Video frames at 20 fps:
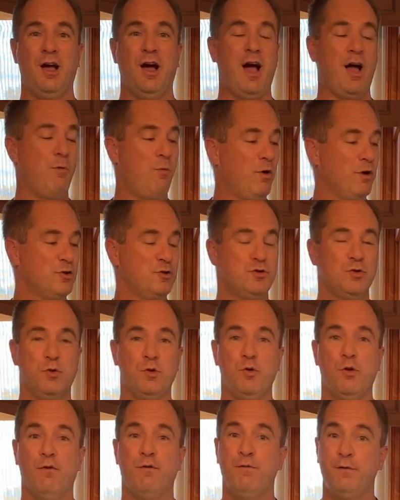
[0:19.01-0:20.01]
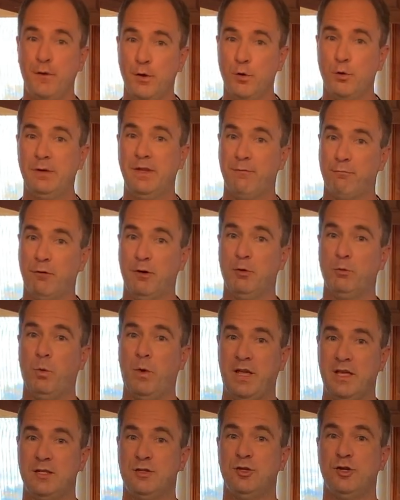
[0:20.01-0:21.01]
I want to show you a few different
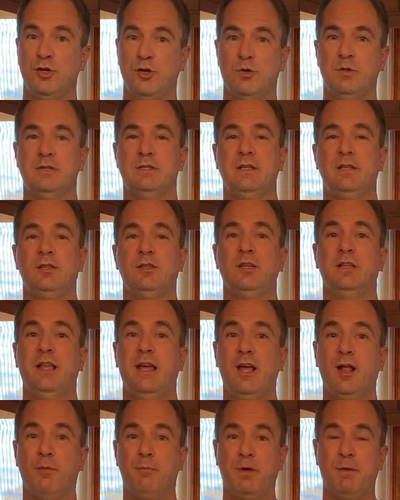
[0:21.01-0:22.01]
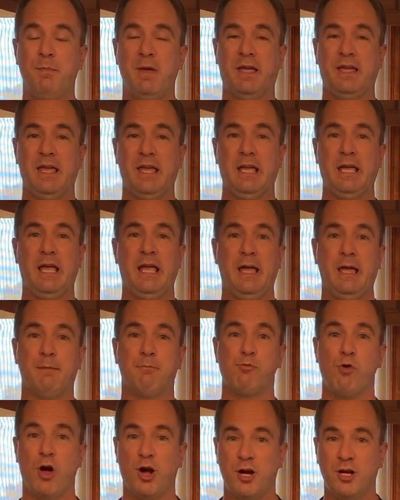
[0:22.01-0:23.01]
ways to use it. Today I'll be making a
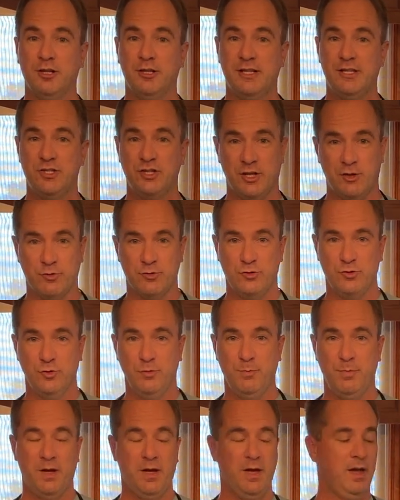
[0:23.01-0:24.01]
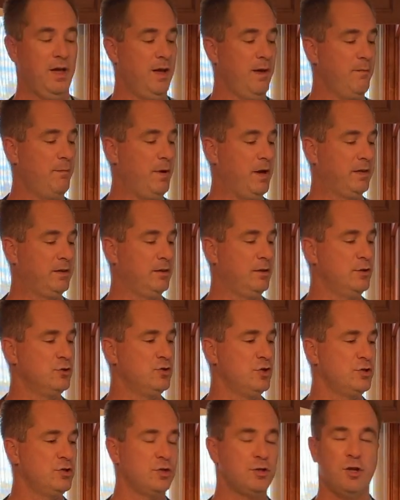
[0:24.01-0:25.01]
broccoli cheddar soup. But
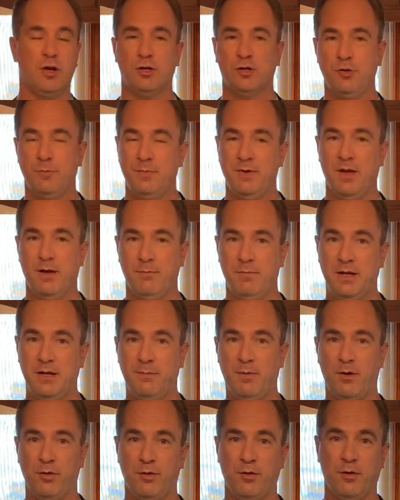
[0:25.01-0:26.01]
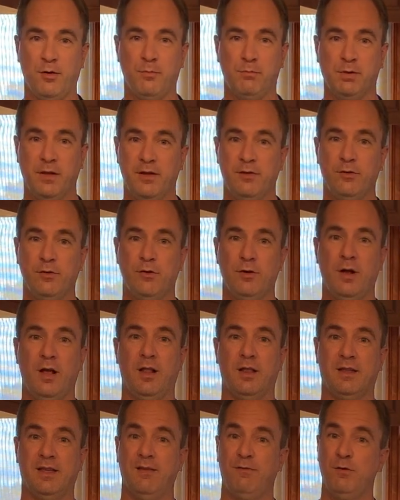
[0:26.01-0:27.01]
just to talk a bit about the blender,
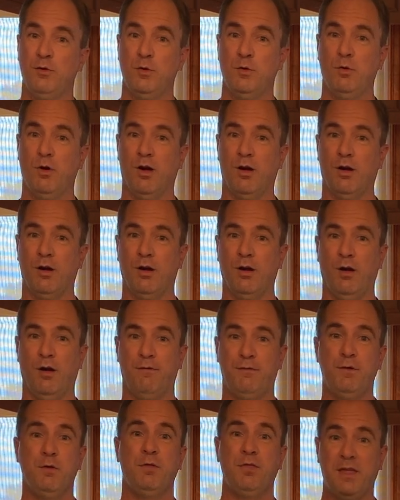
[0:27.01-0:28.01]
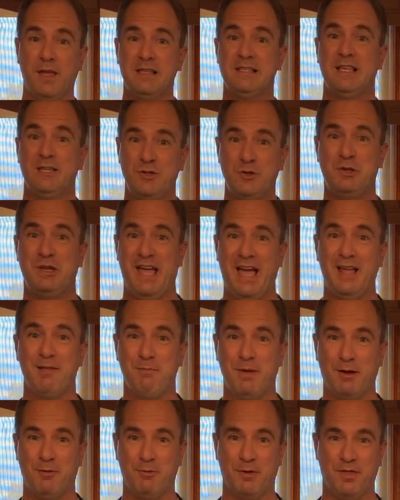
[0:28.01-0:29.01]
I'll give you a few things that you can
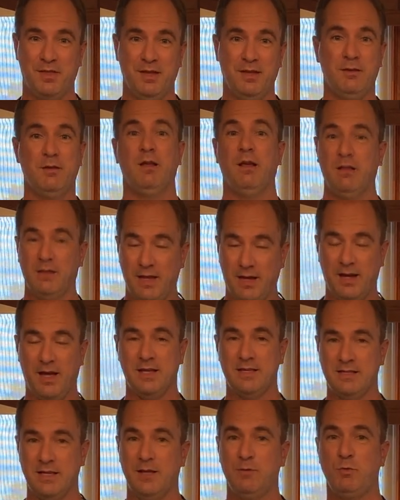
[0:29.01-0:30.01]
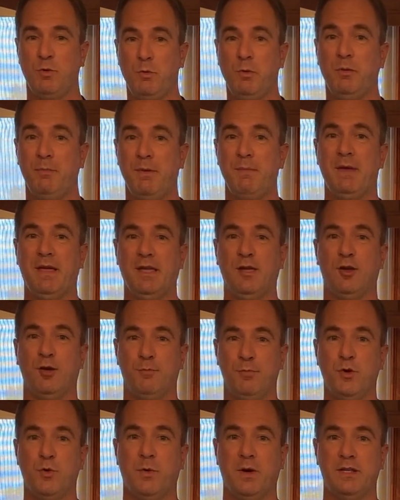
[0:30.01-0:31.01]
make with it. Like I said, we will be making a
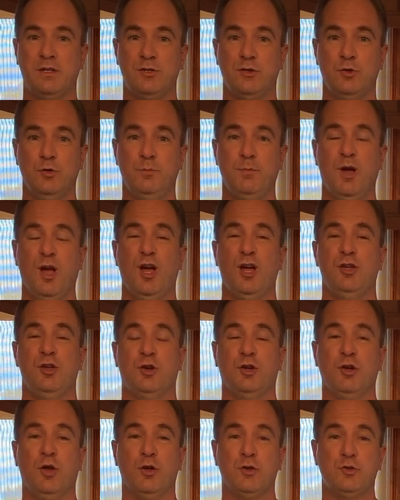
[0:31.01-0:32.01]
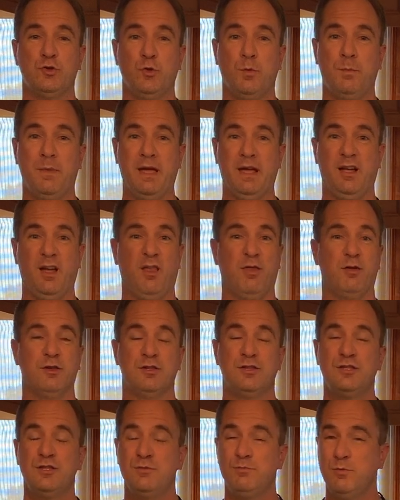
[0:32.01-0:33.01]
pureed soup. You can also make the
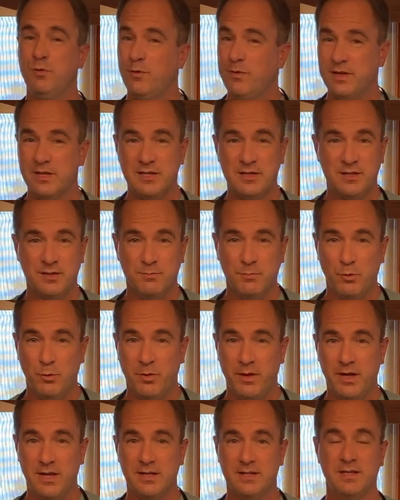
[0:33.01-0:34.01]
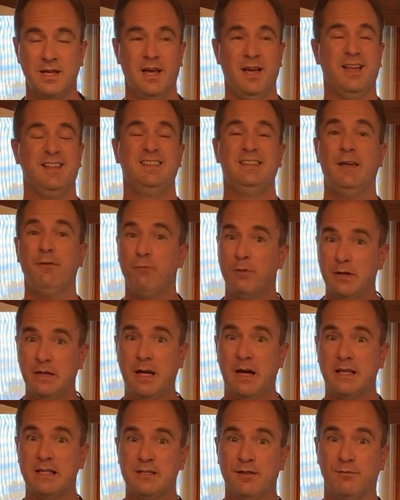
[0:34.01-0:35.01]
smoothest smoothies, different
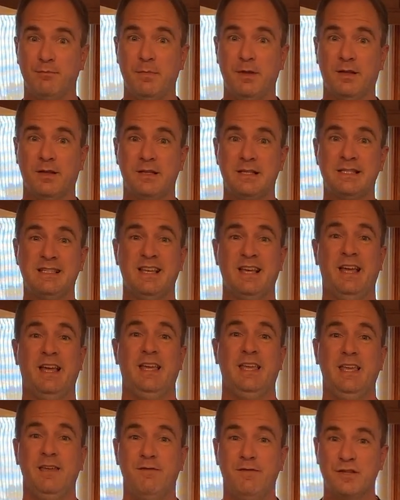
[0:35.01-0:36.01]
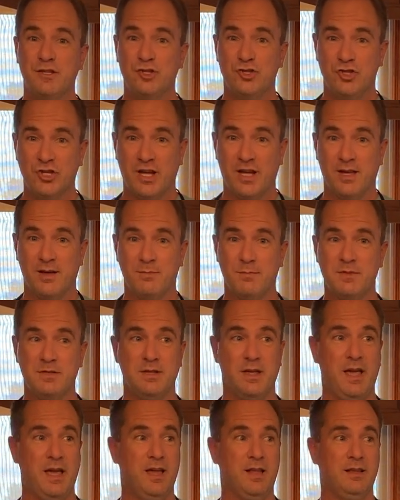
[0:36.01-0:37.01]
kinds of milks, even
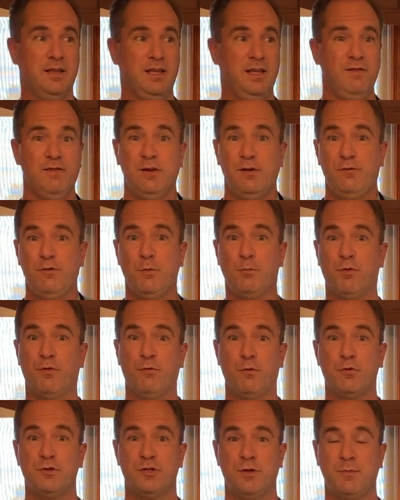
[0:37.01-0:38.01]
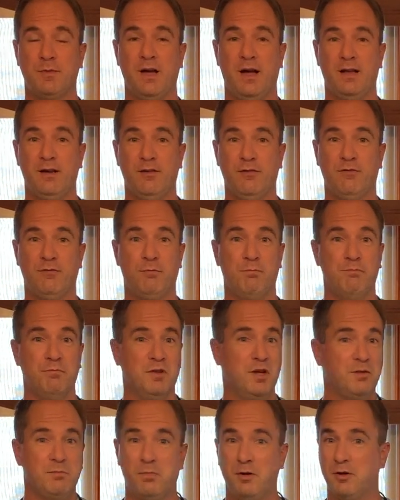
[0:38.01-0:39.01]
jams, and even if you prefer some kind of
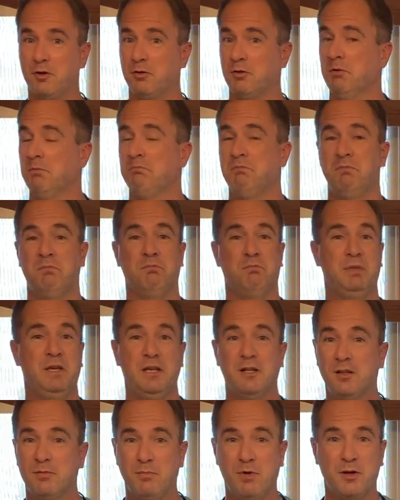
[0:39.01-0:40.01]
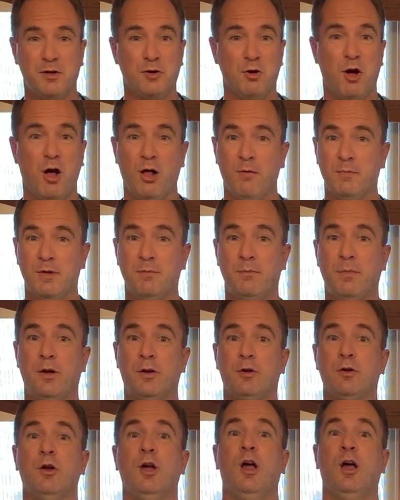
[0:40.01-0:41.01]
nut butter, peanut butter, almond
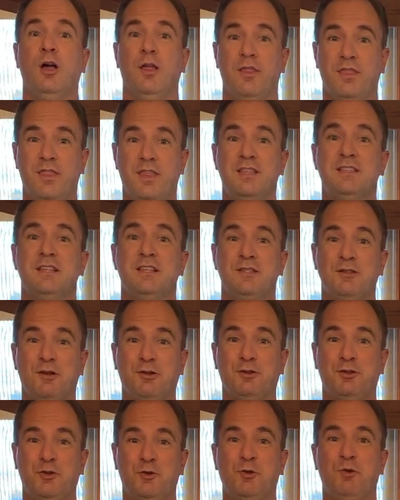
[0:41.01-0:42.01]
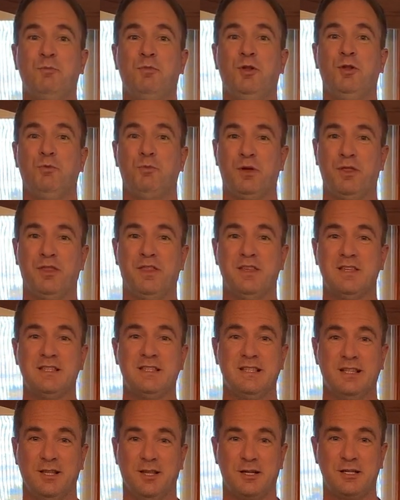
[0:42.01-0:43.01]
butter, this is all doable with this
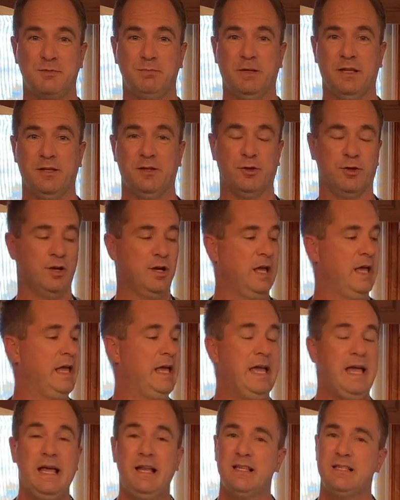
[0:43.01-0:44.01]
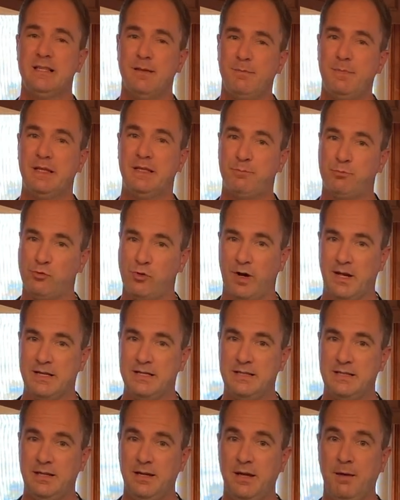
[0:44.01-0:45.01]
Deluxe blender. It is a bit
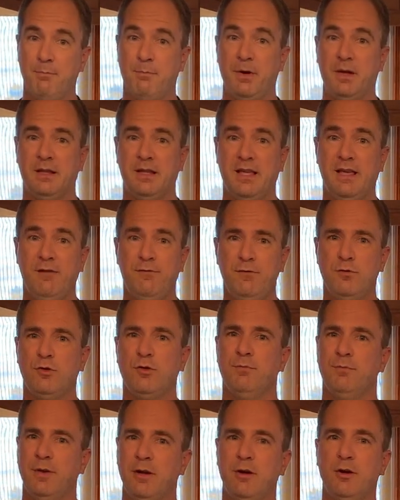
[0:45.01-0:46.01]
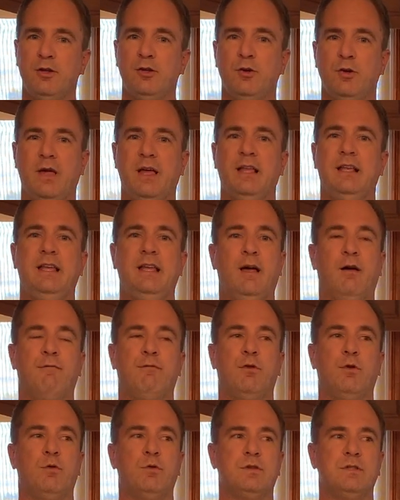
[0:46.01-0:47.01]
pricey, but if you compare it to any of
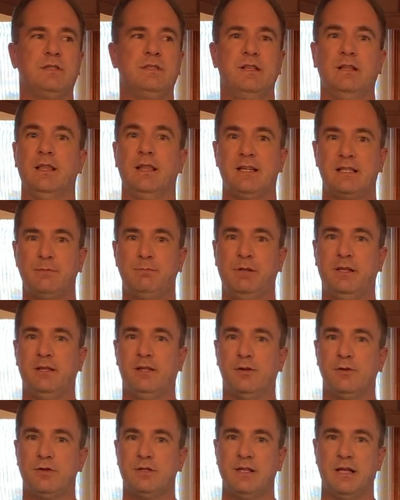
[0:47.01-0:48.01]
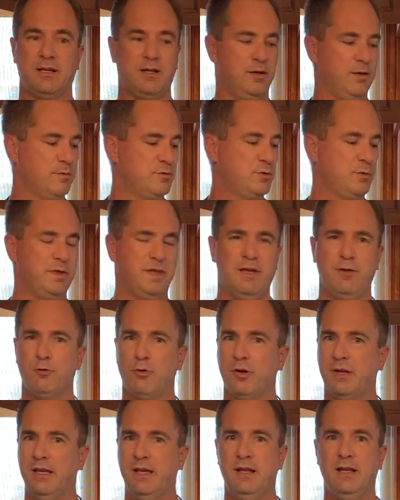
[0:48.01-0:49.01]
those Deluxe blenders that comes with
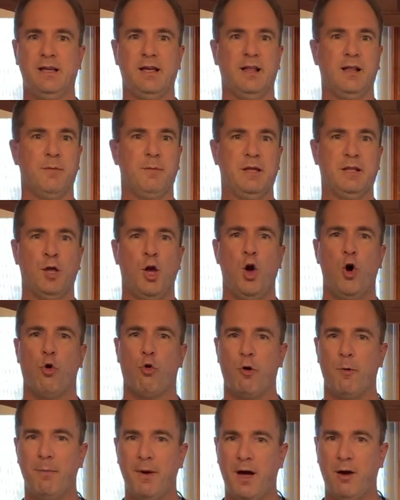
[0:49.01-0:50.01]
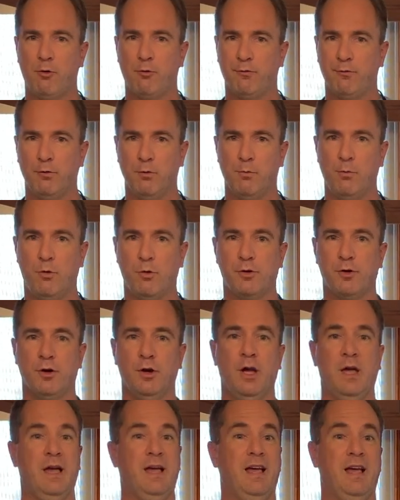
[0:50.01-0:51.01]
either a heating element or a powerful
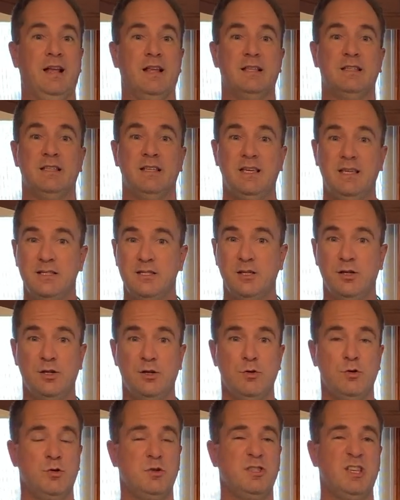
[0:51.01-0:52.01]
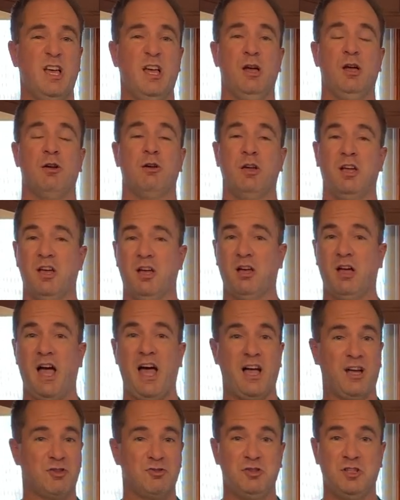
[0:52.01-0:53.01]
motor, it is easy to use.
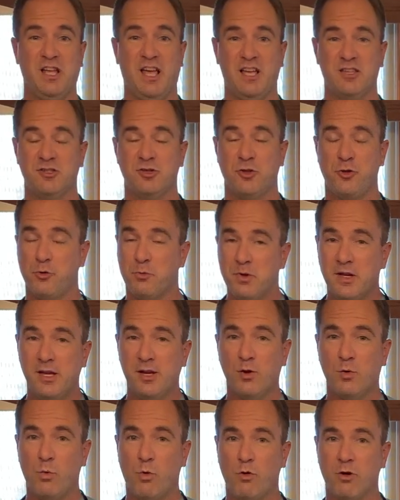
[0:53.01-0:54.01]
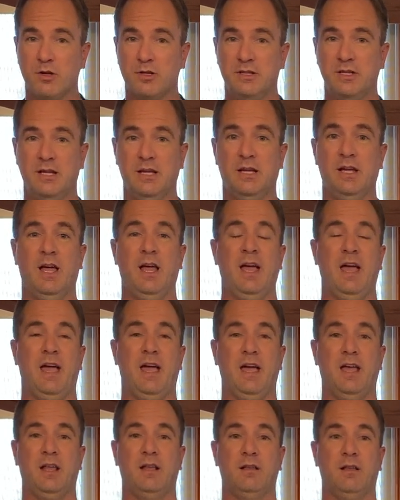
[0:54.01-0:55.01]
Actually has a 3-year warranty,
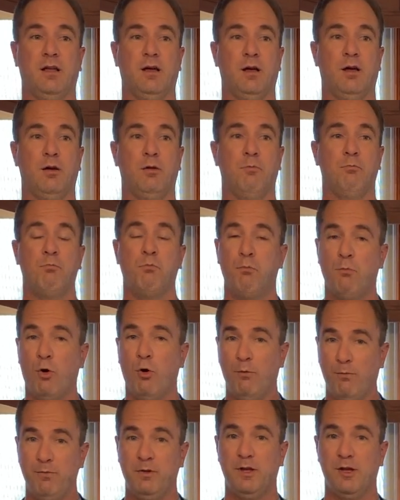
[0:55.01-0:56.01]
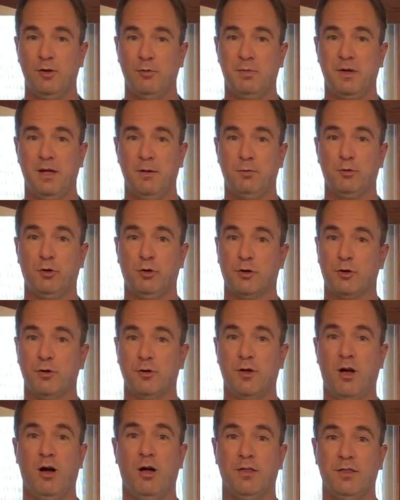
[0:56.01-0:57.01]
and hopefully you'll be able to
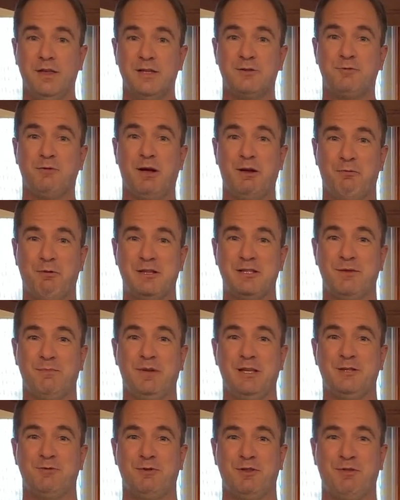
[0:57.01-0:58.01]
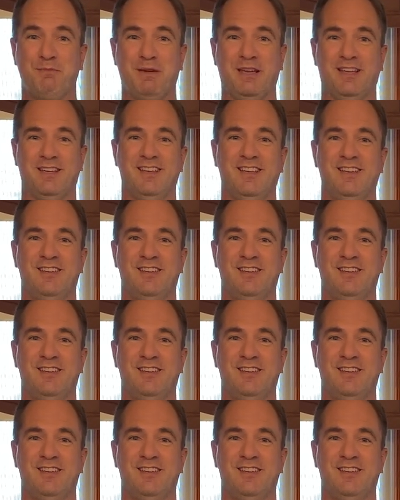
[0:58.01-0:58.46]
learn all these great recipes with me.